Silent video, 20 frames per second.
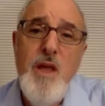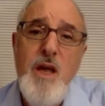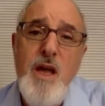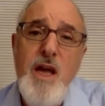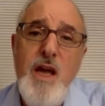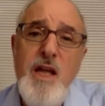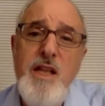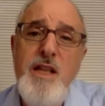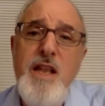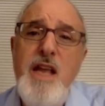
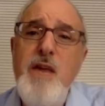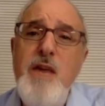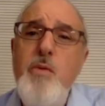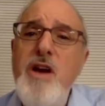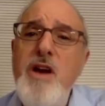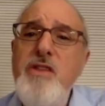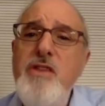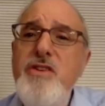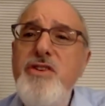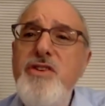and they
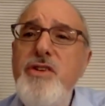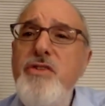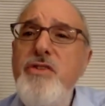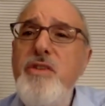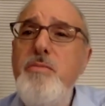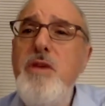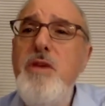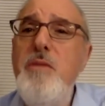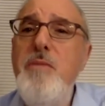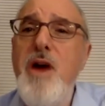wanted their children to
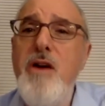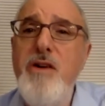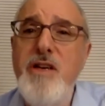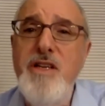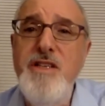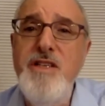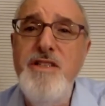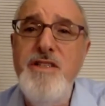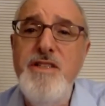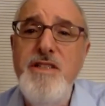be
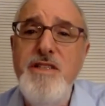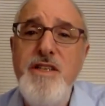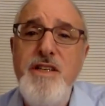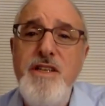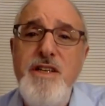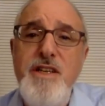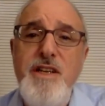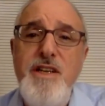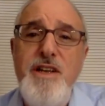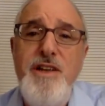Americans.
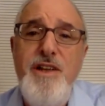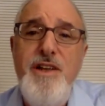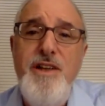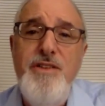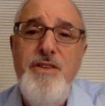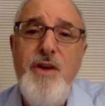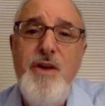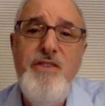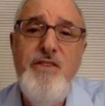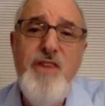
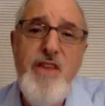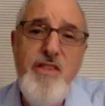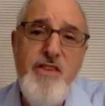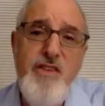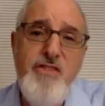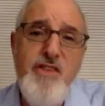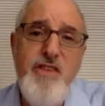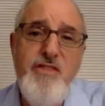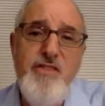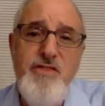So I say
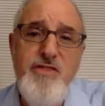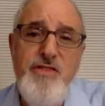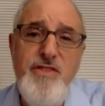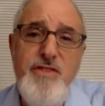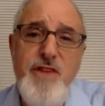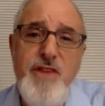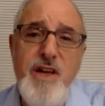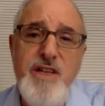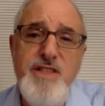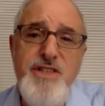this as a,
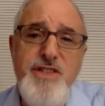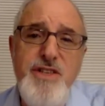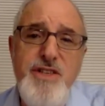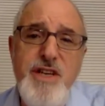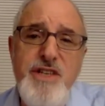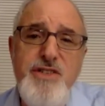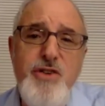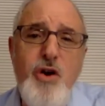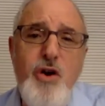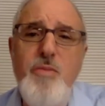a, a
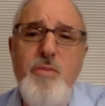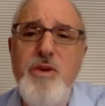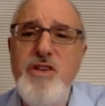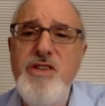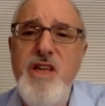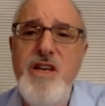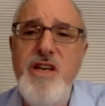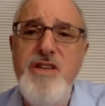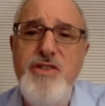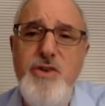joke, but it's
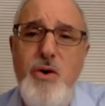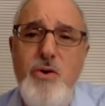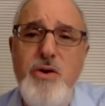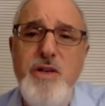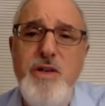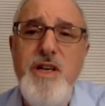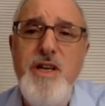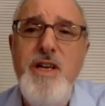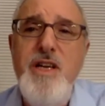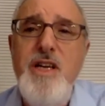not a joke.
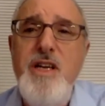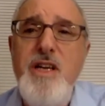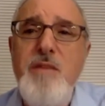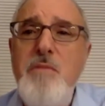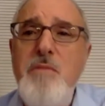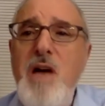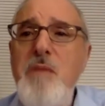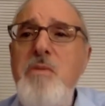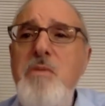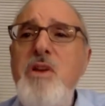
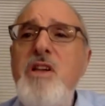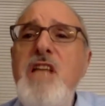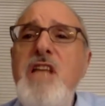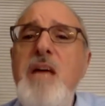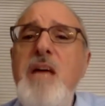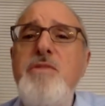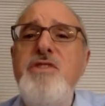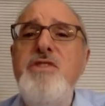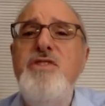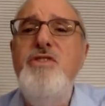My middle
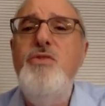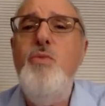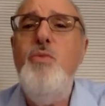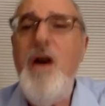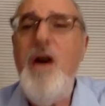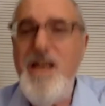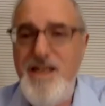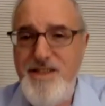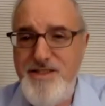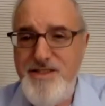name is
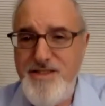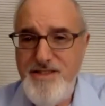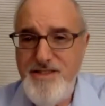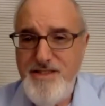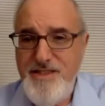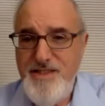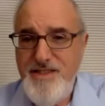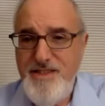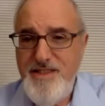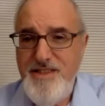Dwight,
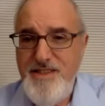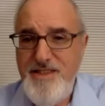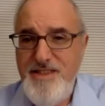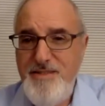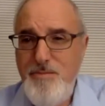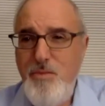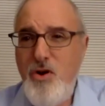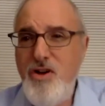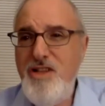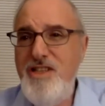
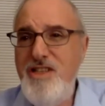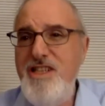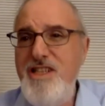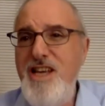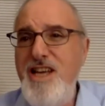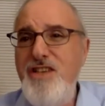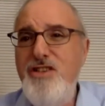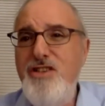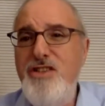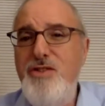Marc D.
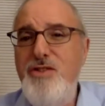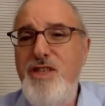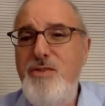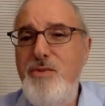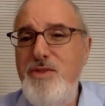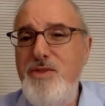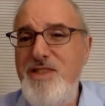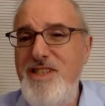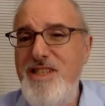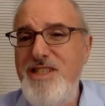Angel.
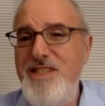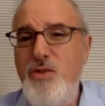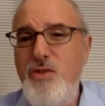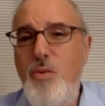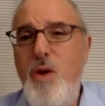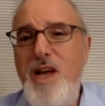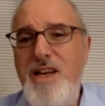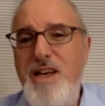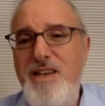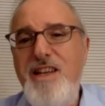D is
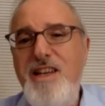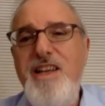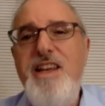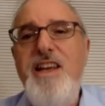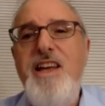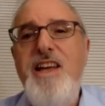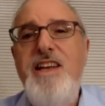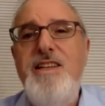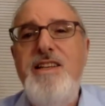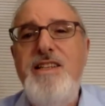Dwight.
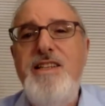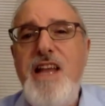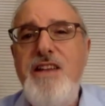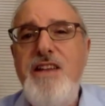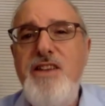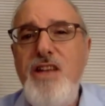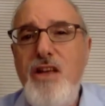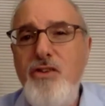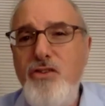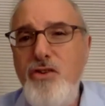That
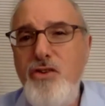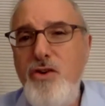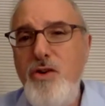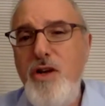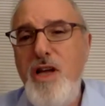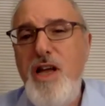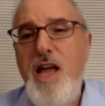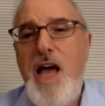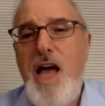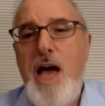tells you
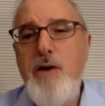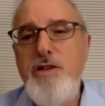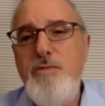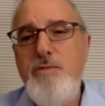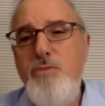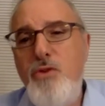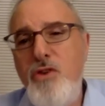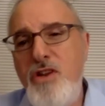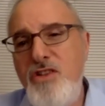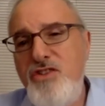I was
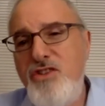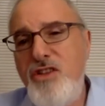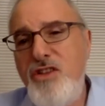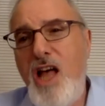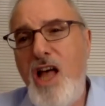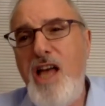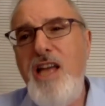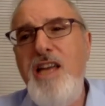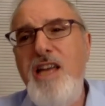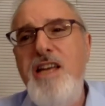born in
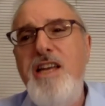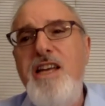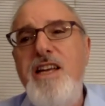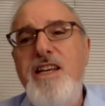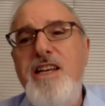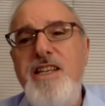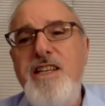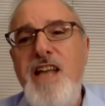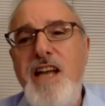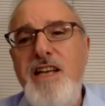July
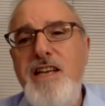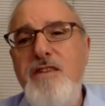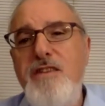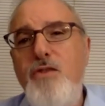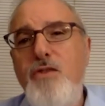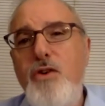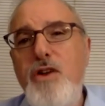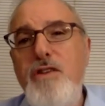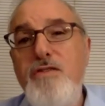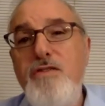
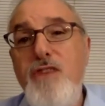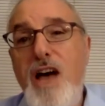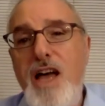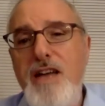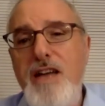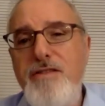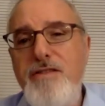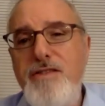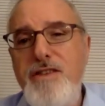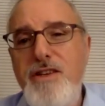
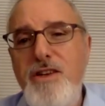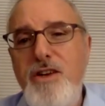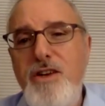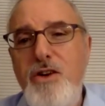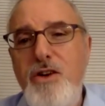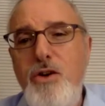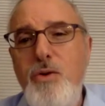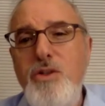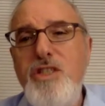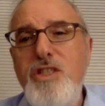1945.
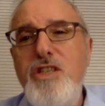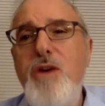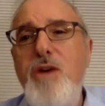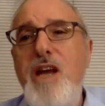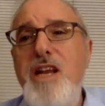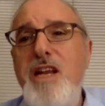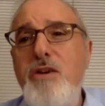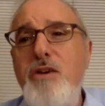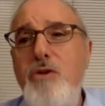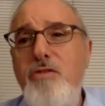Who was a
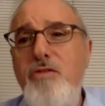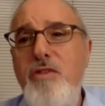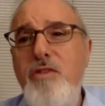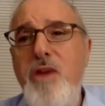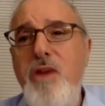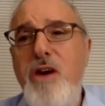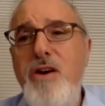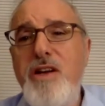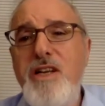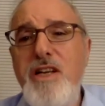great hero of
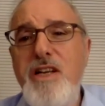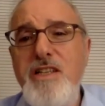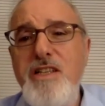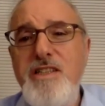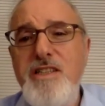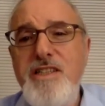America?